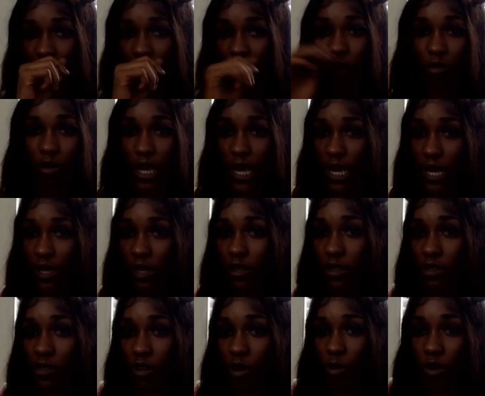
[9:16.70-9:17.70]
Okay,
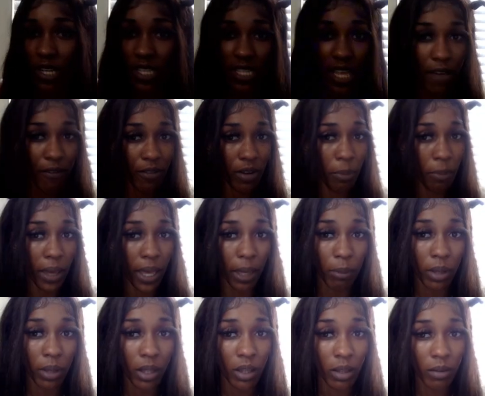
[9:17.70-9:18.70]
someone is having a
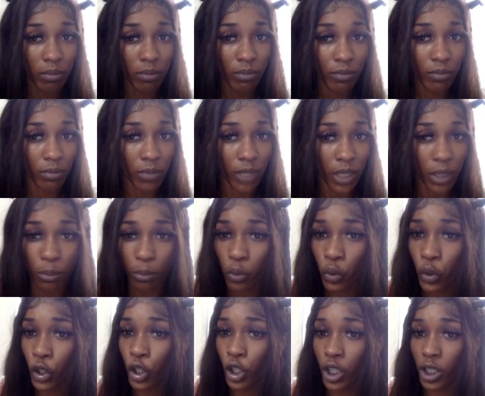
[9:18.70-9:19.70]
baby.
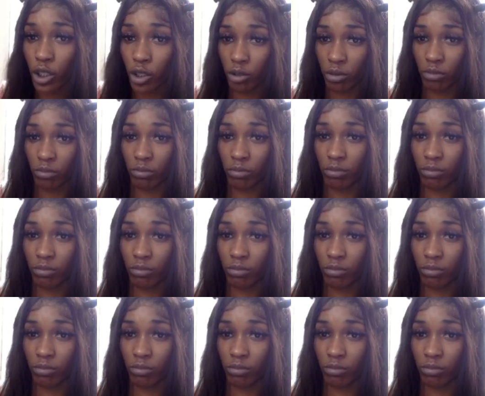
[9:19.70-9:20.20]
Boy or girl?